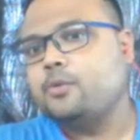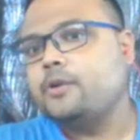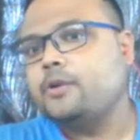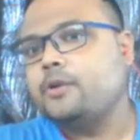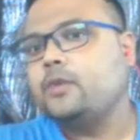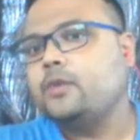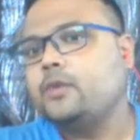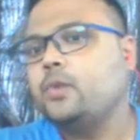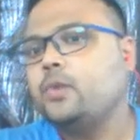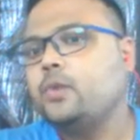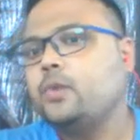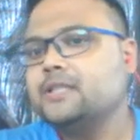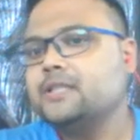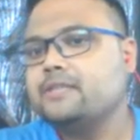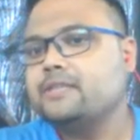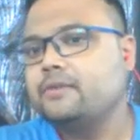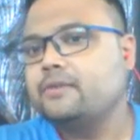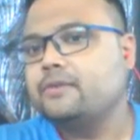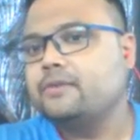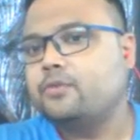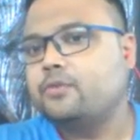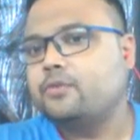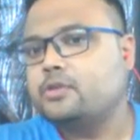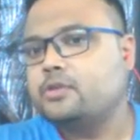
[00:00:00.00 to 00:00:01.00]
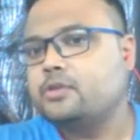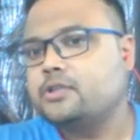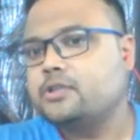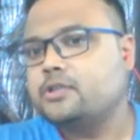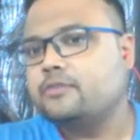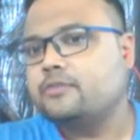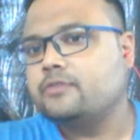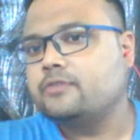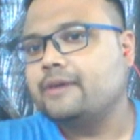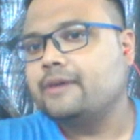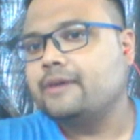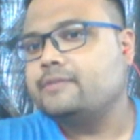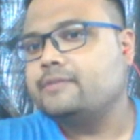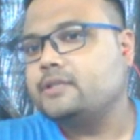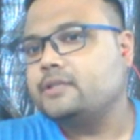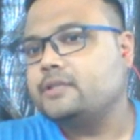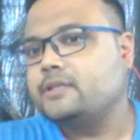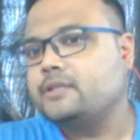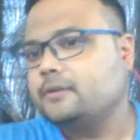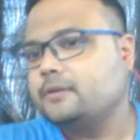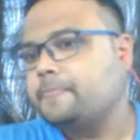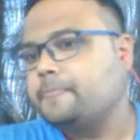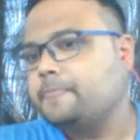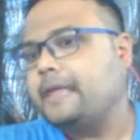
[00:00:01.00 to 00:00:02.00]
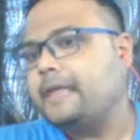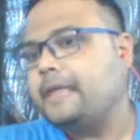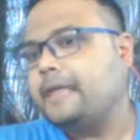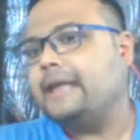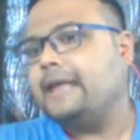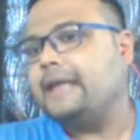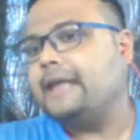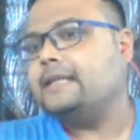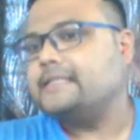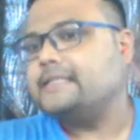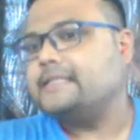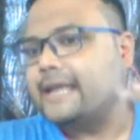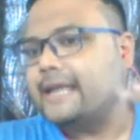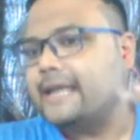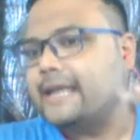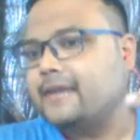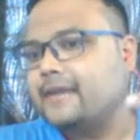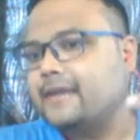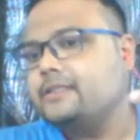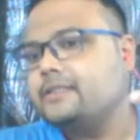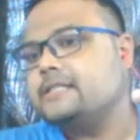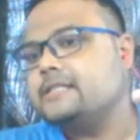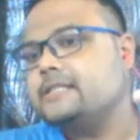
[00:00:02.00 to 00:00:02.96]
174050, and the second